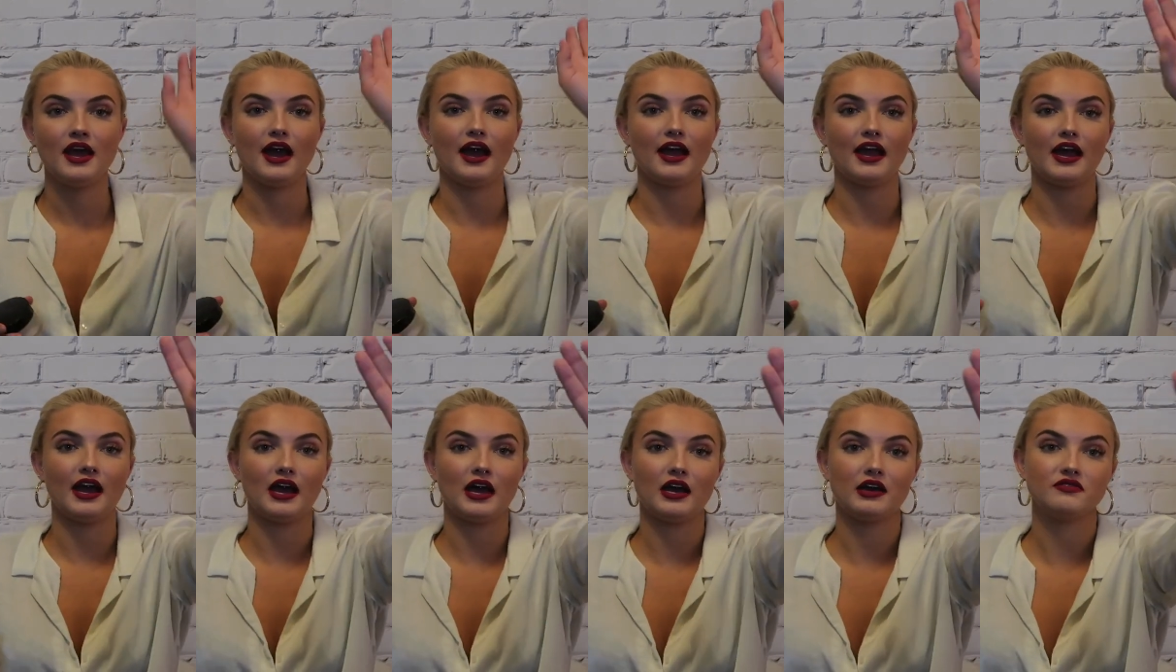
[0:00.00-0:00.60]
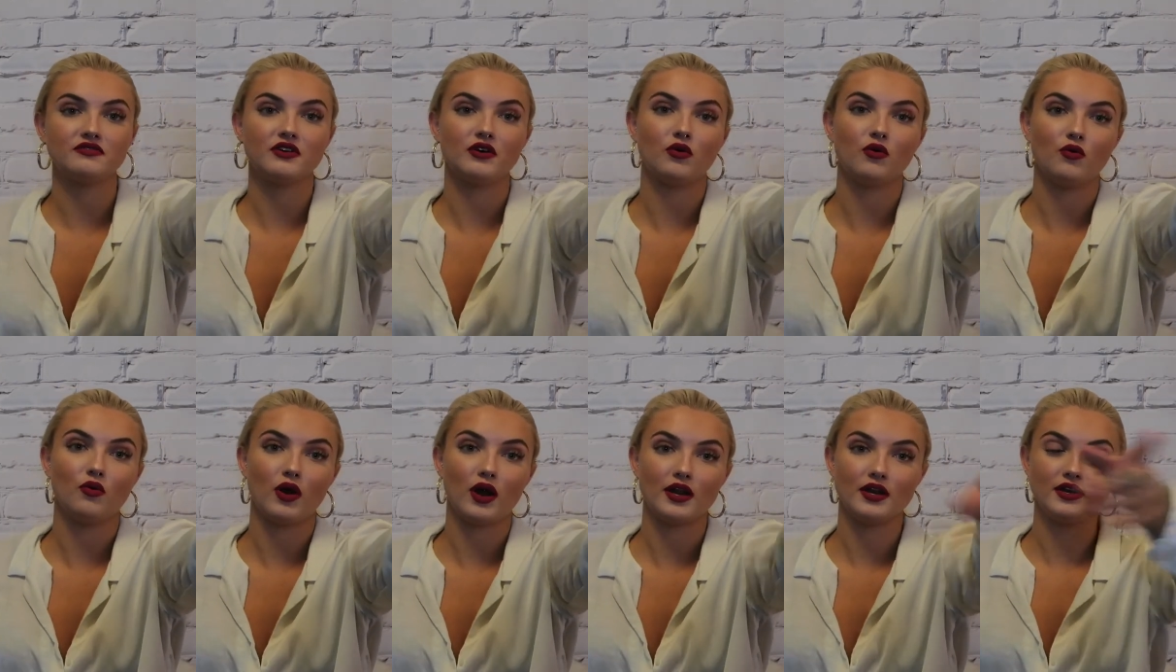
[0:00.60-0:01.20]
I have
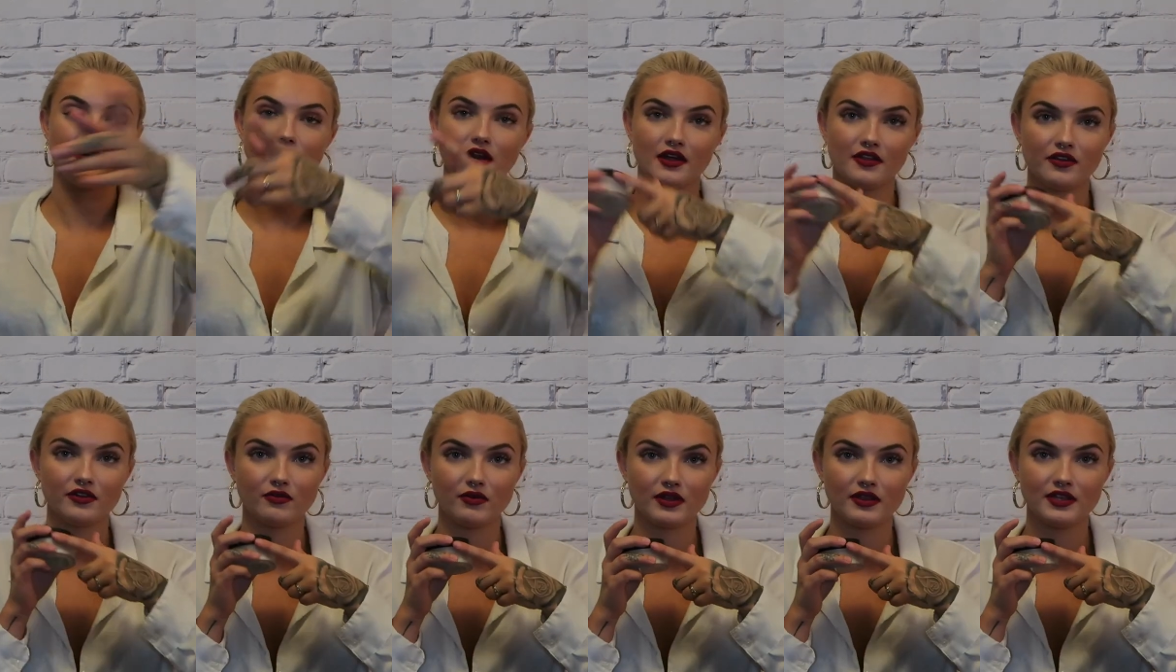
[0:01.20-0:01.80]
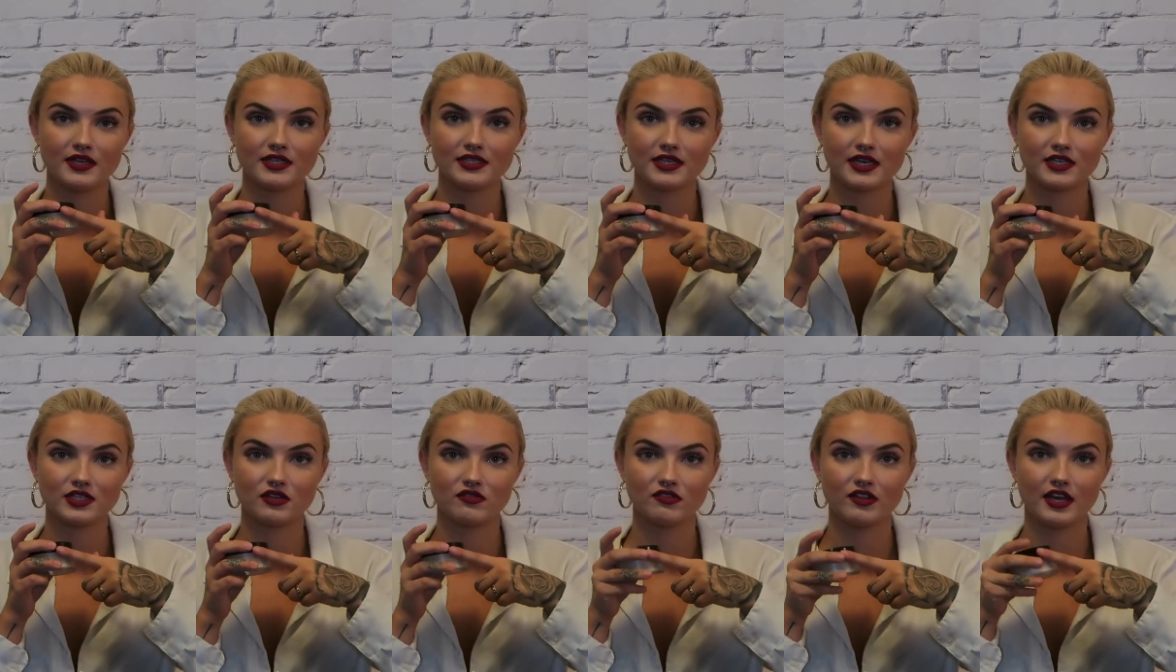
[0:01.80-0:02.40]
another one this
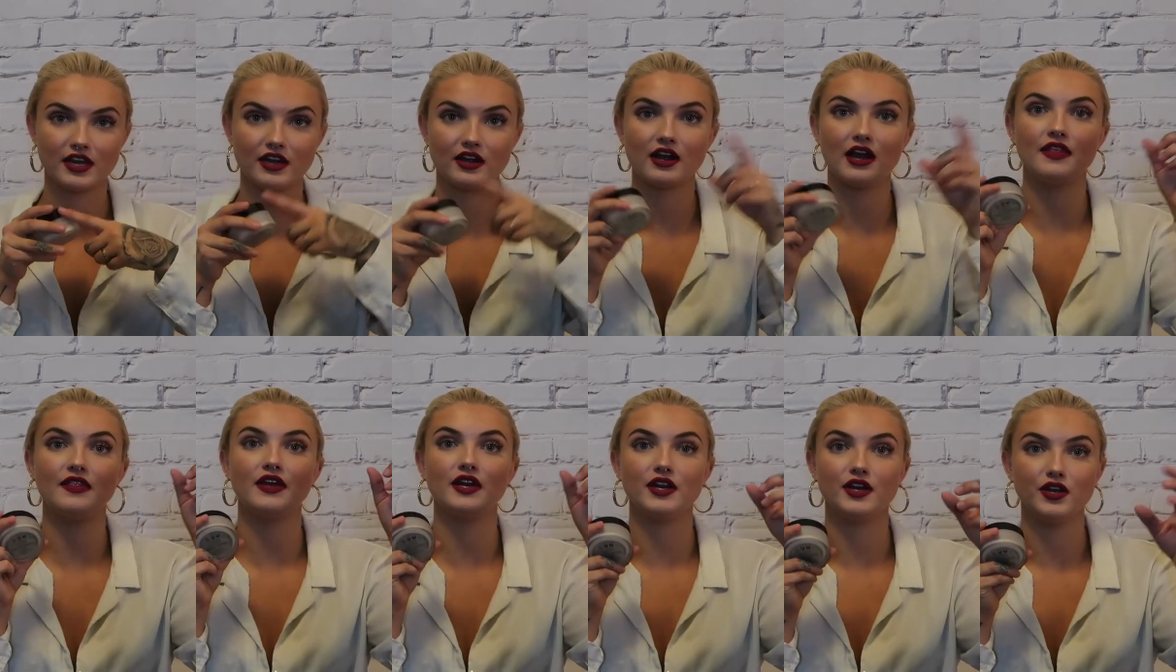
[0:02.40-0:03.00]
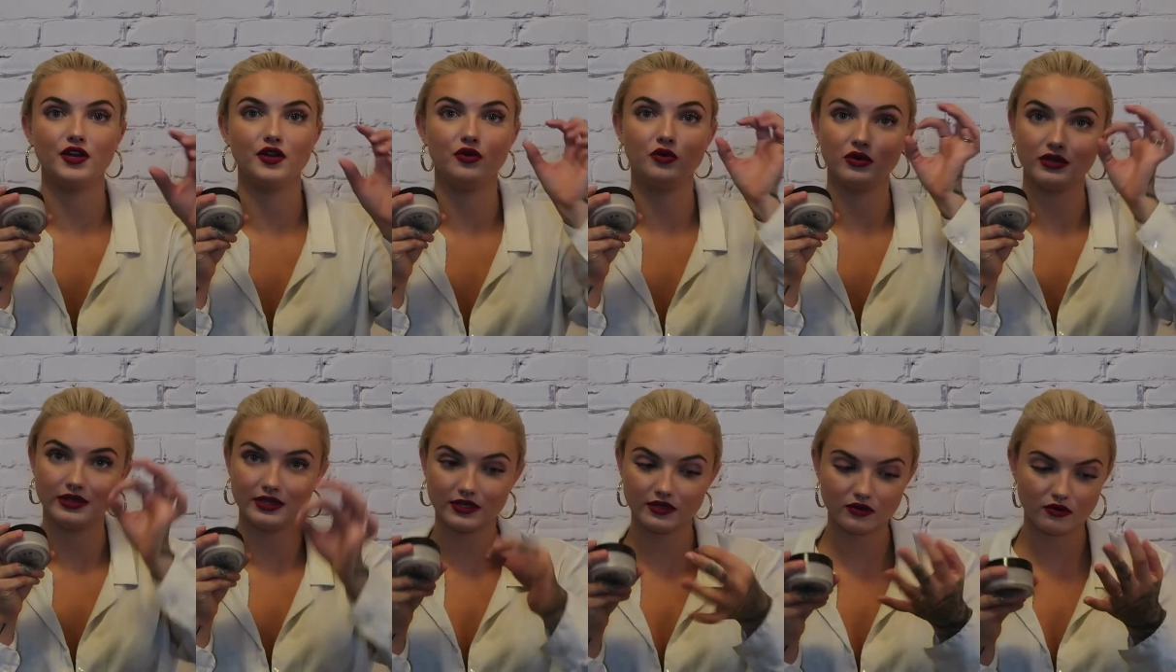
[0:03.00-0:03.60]
size over there and then a new
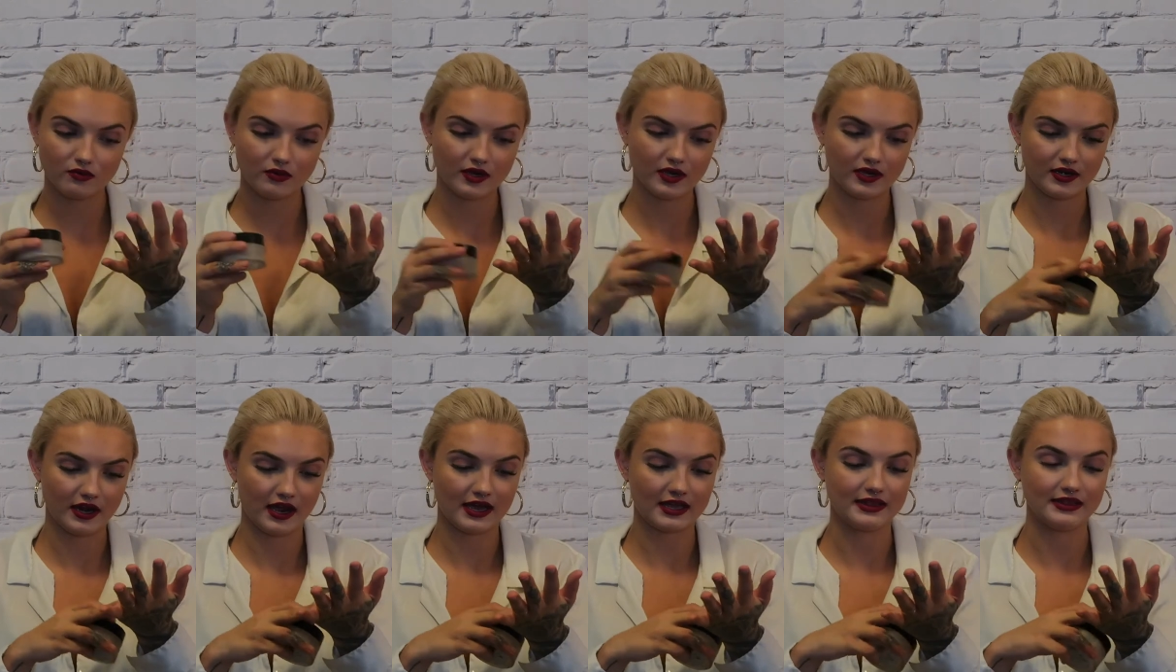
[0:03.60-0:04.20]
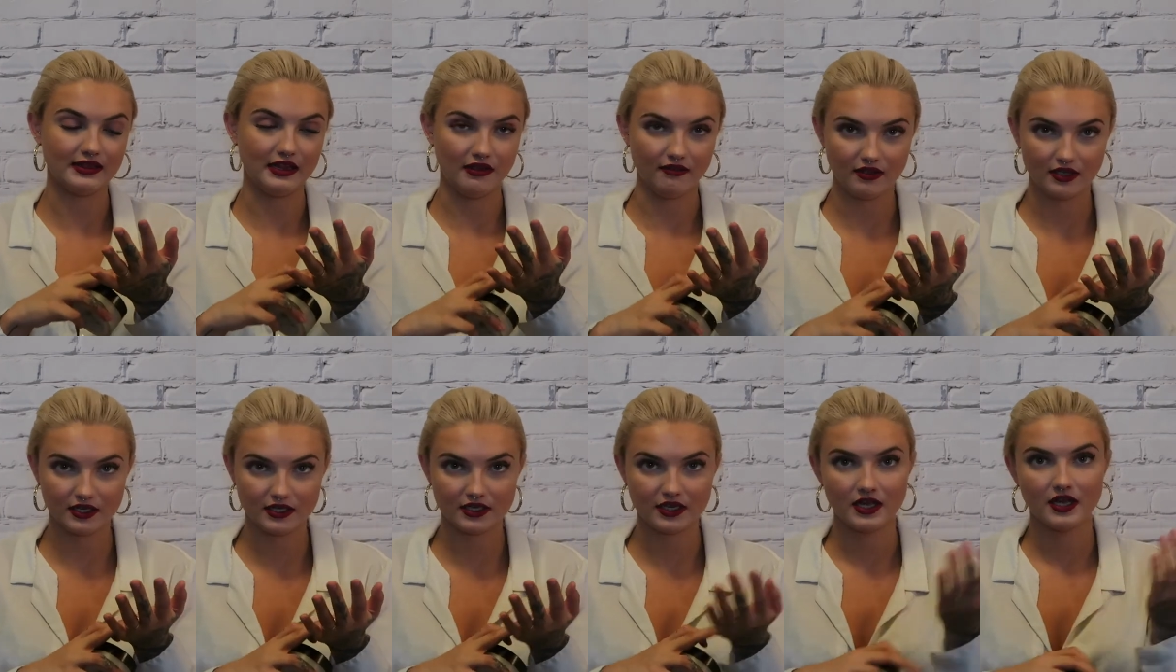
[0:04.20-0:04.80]
little one. I love
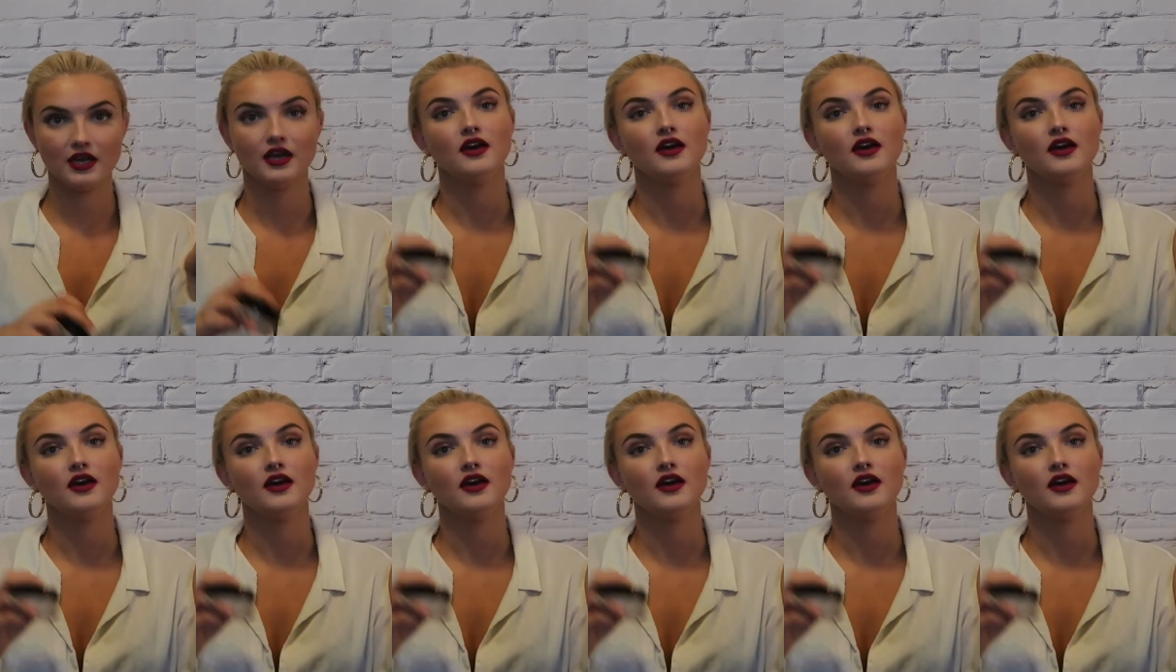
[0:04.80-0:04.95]
it.